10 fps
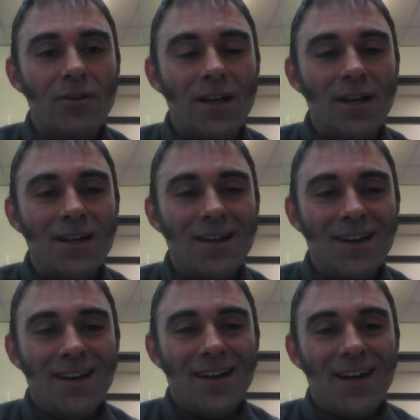unit
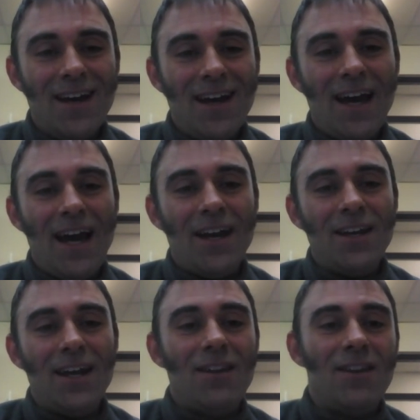in, uh,
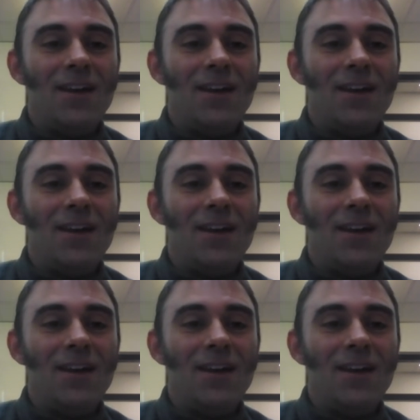and,